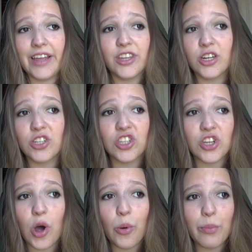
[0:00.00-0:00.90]
There's
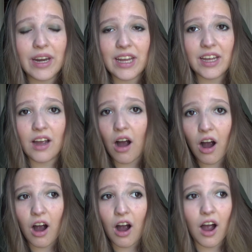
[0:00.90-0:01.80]
so many.
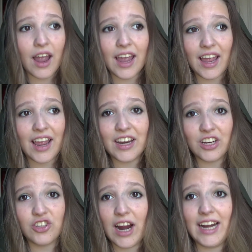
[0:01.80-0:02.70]

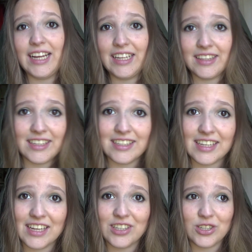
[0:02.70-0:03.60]
And try to get this
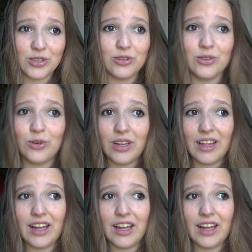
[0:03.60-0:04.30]
into